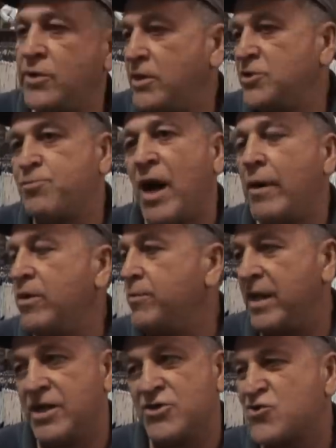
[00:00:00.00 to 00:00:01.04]
He's probably
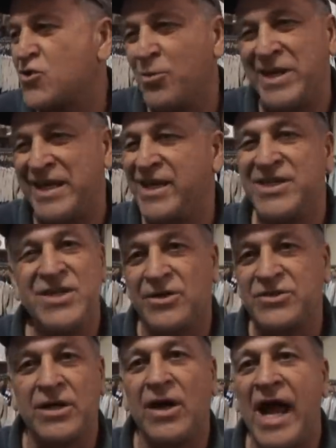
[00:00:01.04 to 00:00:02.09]
making so many kids
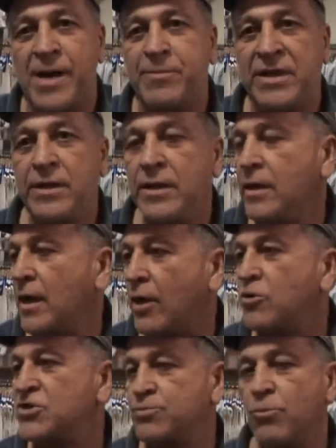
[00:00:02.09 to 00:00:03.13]
out there happy.
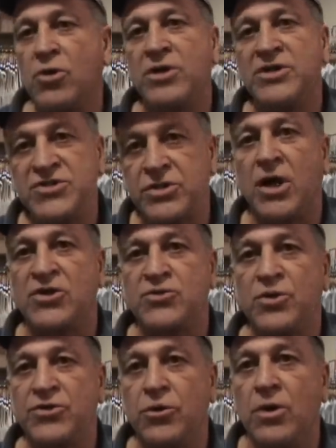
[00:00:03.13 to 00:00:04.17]
I wish more of these stars
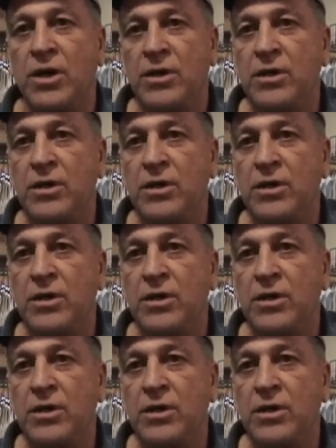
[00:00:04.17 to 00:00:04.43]
would do it.